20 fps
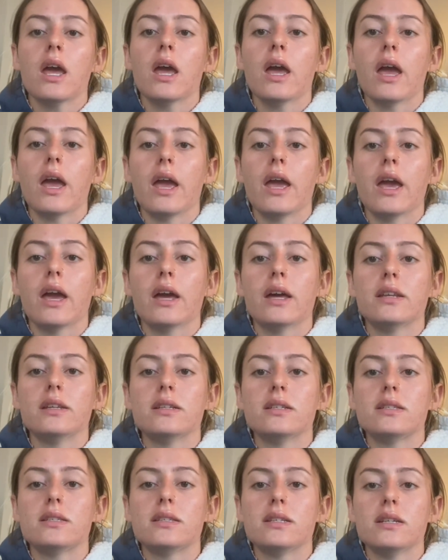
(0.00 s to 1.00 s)
and
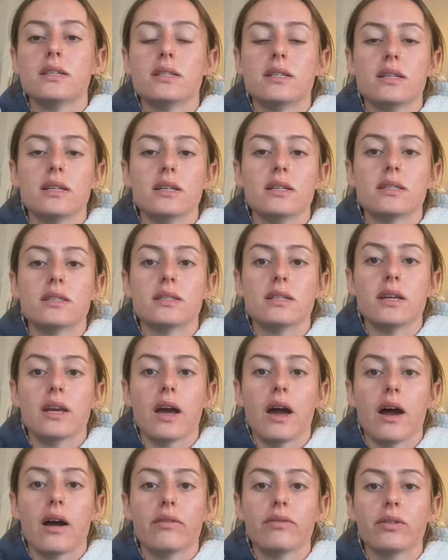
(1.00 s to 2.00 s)

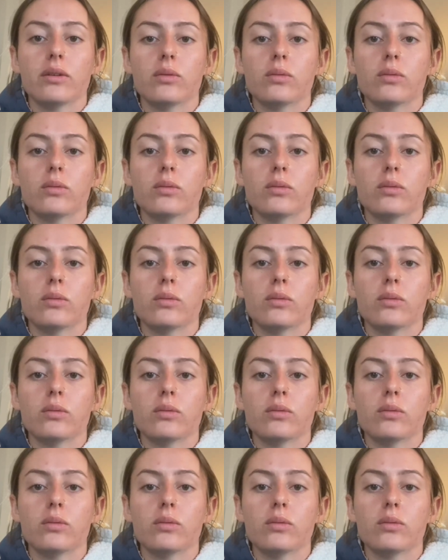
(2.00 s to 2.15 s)
CTCF,